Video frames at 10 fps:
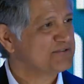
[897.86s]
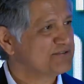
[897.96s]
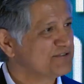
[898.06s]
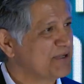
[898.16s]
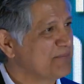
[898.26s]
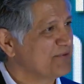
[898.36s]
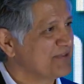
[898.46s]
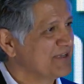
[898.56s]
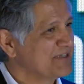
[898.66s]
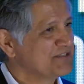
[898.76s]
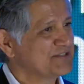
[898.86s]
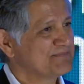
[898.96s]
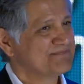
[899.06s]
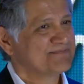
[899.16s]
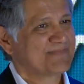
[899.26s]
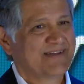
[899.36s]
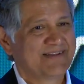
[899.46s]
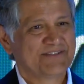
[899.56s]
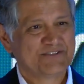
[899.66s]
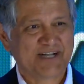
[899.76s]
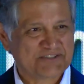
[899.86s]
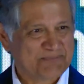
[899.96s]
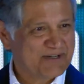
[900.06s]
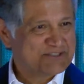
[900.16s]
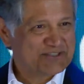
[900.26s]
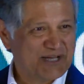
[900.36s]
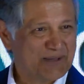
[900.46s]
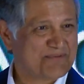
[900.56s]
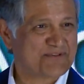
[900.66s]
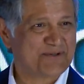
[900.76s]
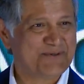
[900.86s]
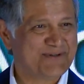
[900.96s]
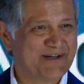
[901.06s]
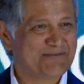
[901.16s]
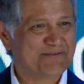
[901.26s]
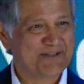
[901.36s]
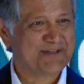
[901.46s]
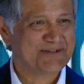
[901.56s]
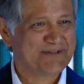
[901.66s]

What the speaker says: simple things. transparency helps too. I really